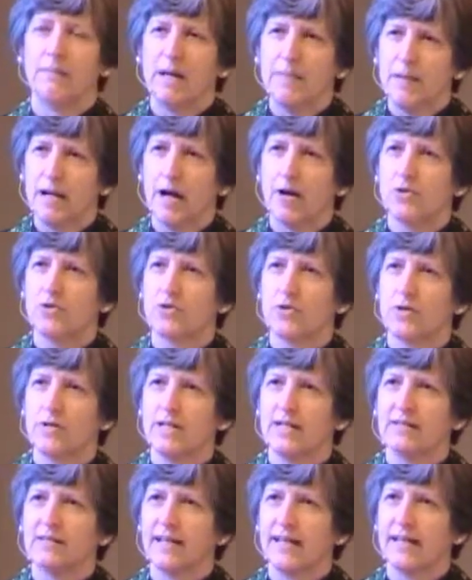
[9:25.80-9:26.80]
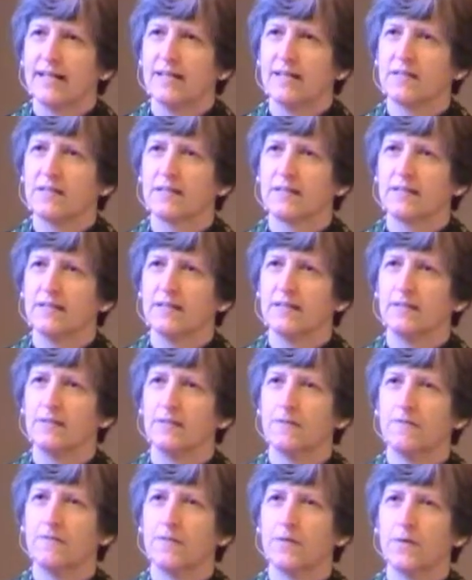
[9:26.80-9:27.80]
maybe our journey has taken us a
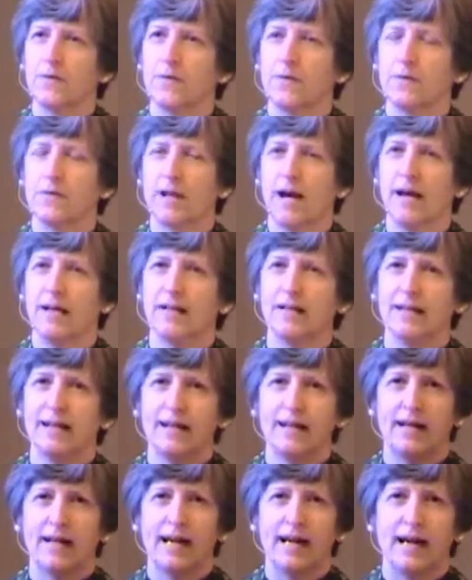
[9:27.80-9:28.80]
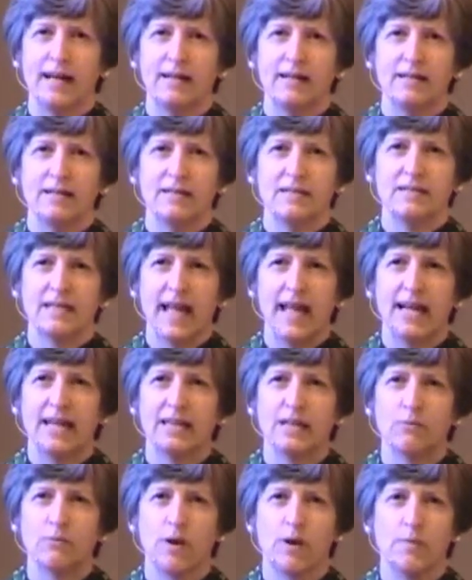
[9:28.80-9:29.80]
little further, not staying
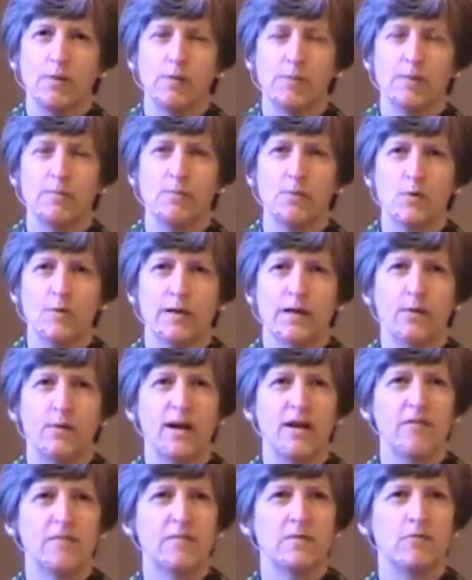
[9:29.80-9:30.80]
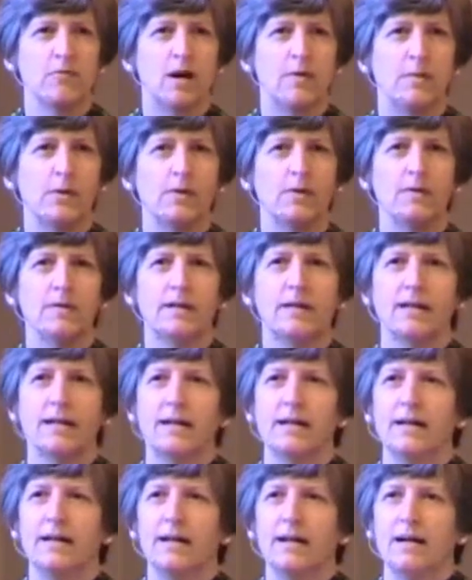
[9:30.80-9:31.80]
in the rubble, but moving away from the rubble
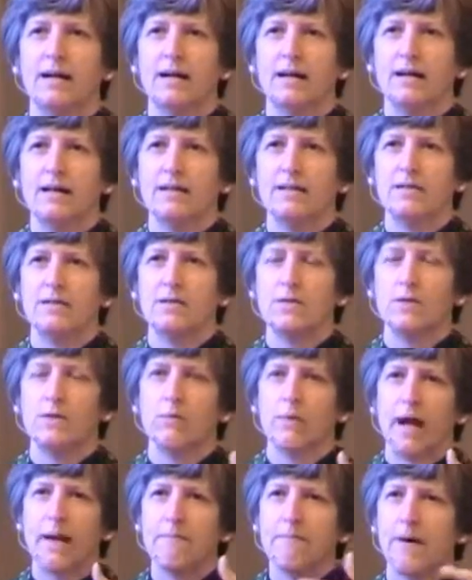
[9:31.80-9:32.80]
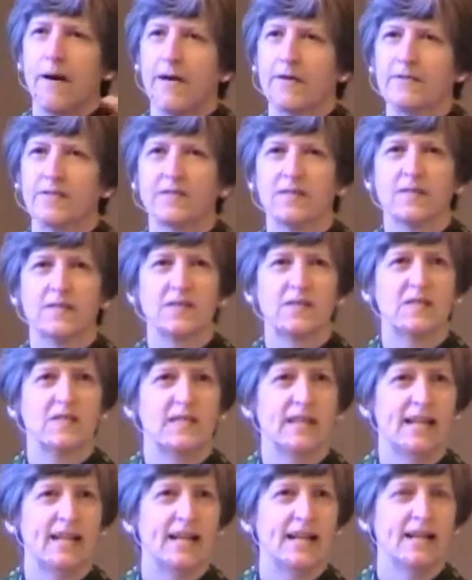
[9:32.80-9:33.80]
to the ramparts of the
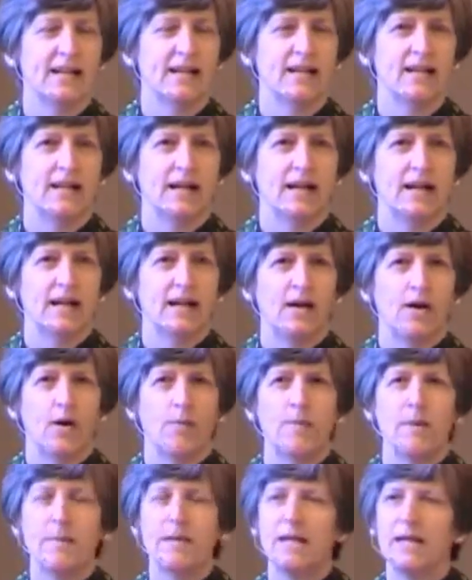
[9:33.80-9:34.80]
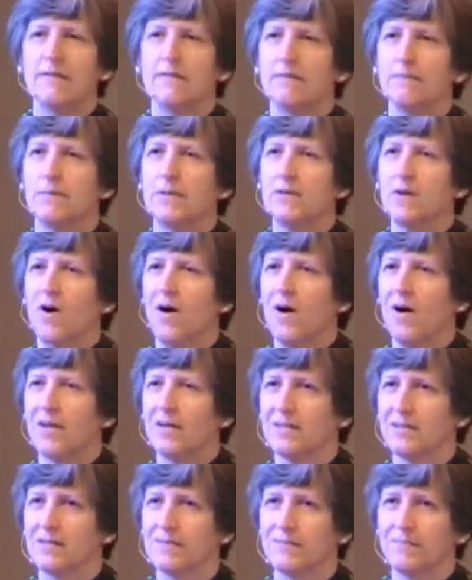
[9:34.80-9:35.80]
city, or maybe even
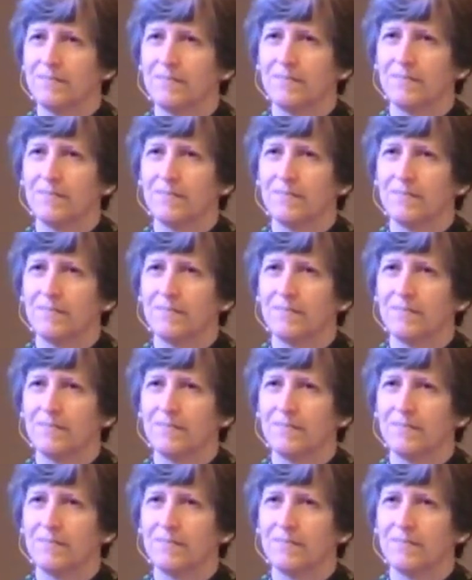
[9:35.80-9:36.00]
beyond.